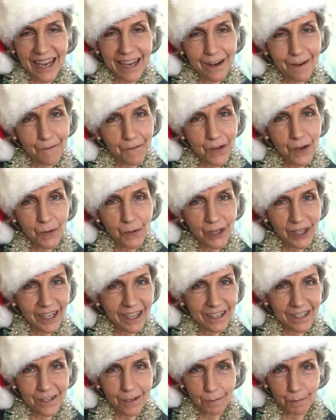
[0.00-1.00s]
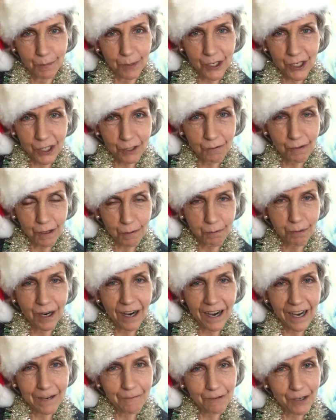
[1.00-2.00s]
and if you would like to burst with
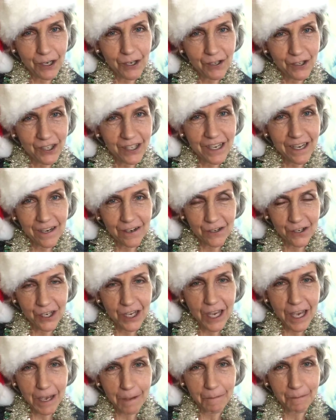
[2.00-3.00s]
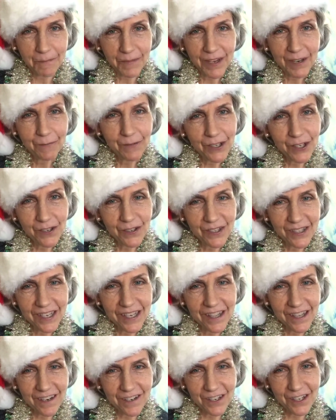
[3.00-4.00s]
pride when you see your team, when you
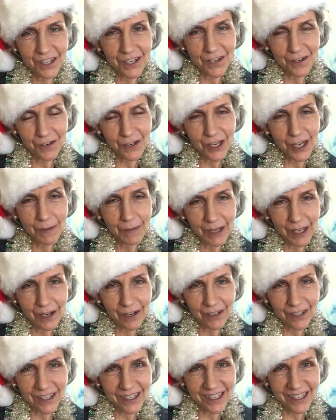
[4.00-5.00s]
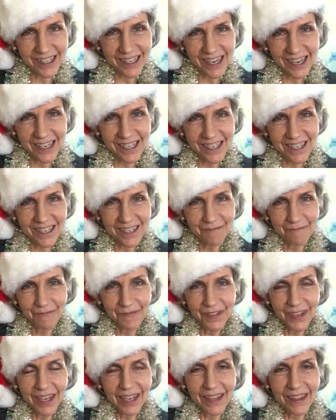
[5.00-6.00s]
see their, your team get onto stage,
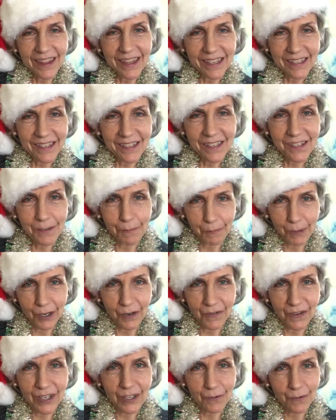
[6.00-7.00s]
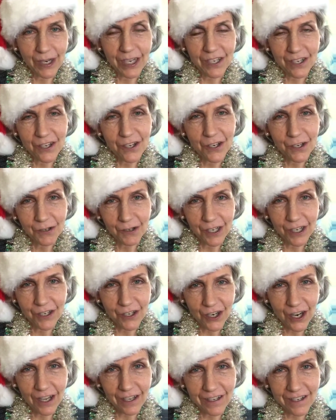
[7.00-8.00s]
this is the perfect way to do it a
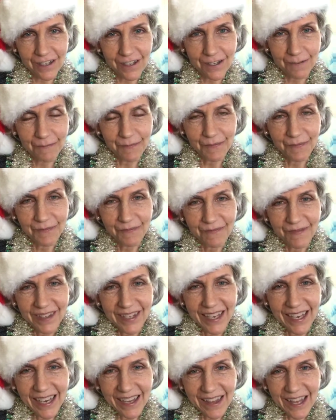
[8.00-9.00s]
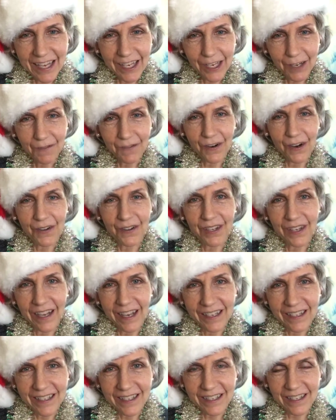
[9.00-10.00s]
challenge. Thank you for all the
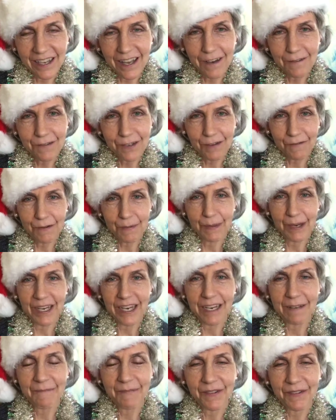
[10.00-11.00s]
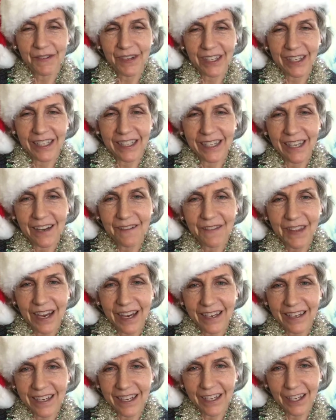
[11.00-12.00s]
likes and loves, everybody. Really love
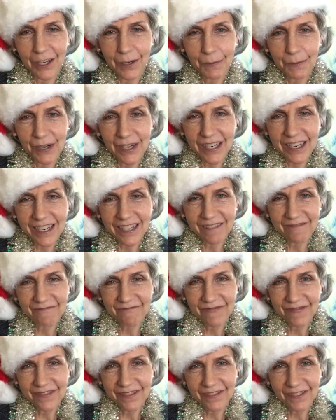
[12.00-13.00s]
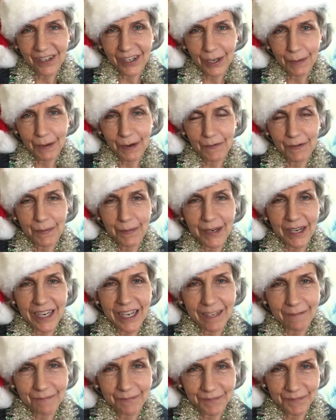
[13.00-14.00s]
that. Hello, Brenda. Welcome,
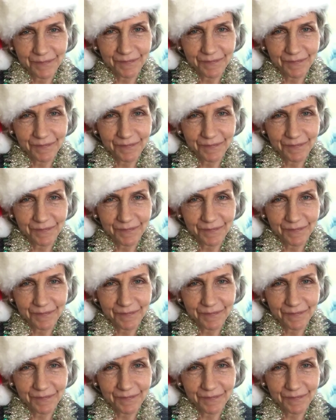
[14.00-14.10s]
everybody.